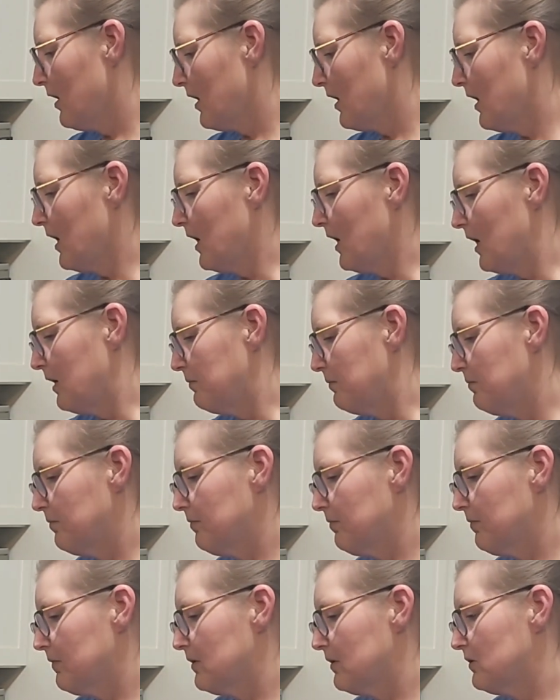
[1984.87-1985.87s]

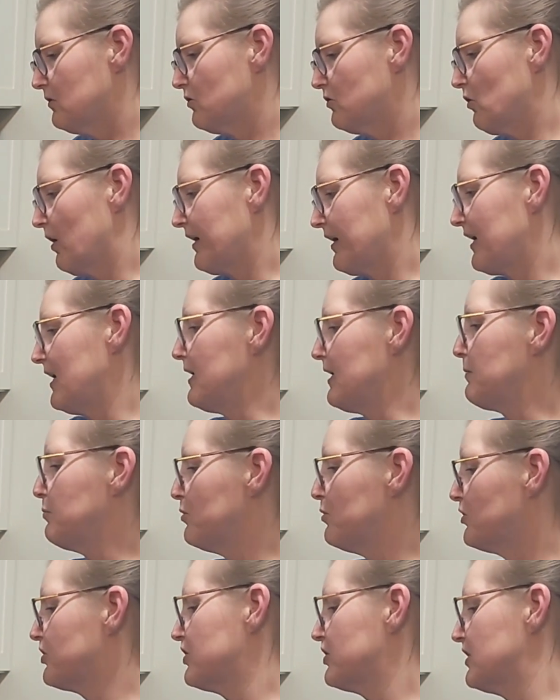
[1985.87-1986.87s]
So I kind of
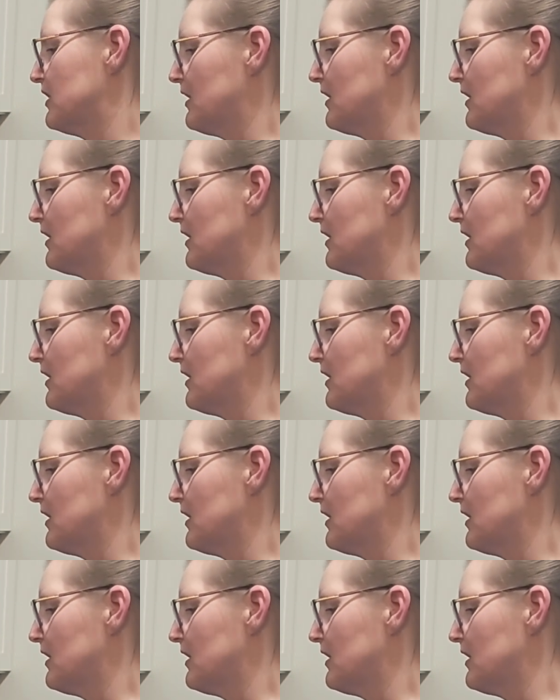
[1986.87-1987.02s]
pushed